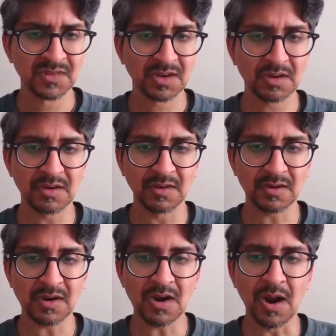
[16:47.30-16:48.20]

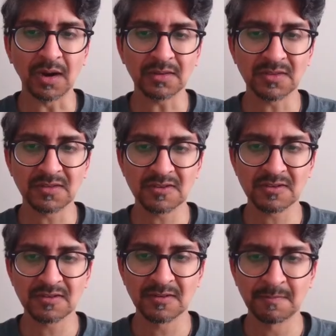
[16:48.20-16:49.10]

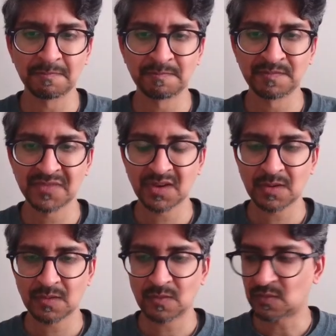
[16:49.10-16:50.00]
Concocts.
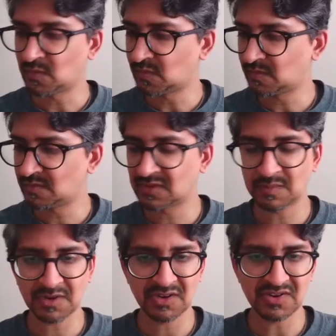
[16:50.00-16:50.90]
I'm
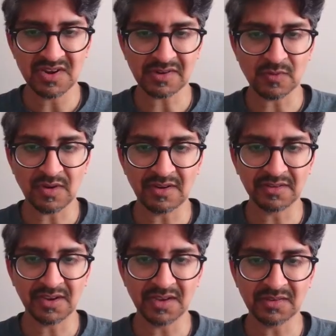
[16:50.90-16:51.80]
going to take a
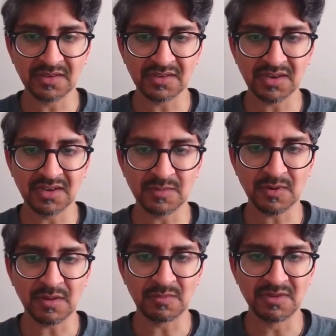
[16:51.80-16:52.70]
wild guess and say this
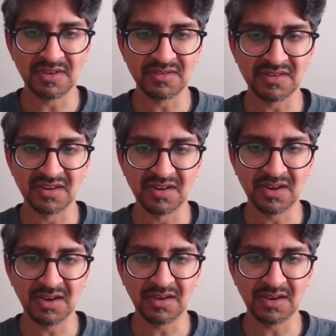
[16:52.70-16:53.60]
probably ends in
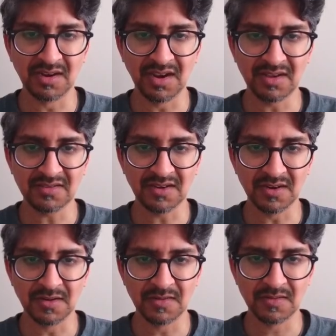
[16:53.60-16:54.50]
an S
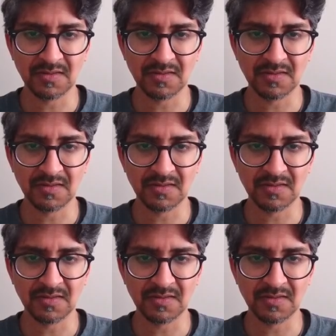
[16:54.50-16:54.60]
here.